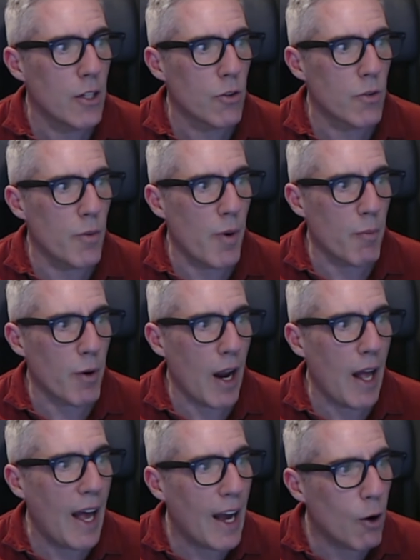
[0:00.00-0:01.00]
remember
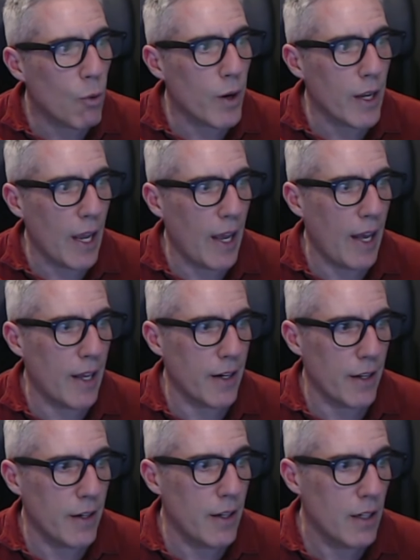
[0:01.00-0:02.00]
how we
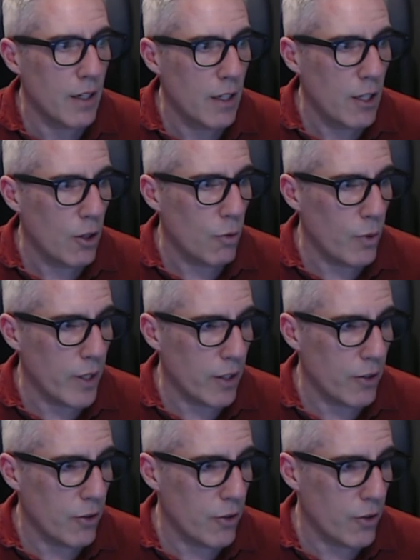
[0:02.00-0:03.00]
added, we
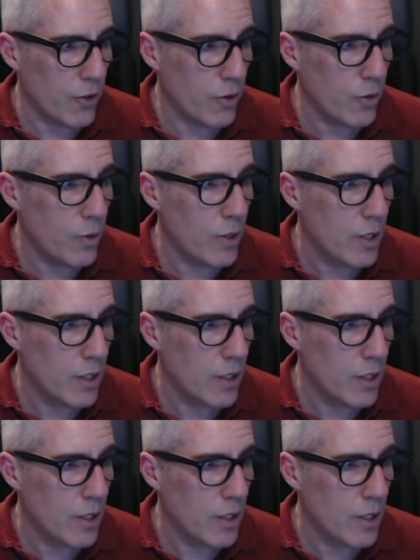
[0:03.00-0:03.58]
can do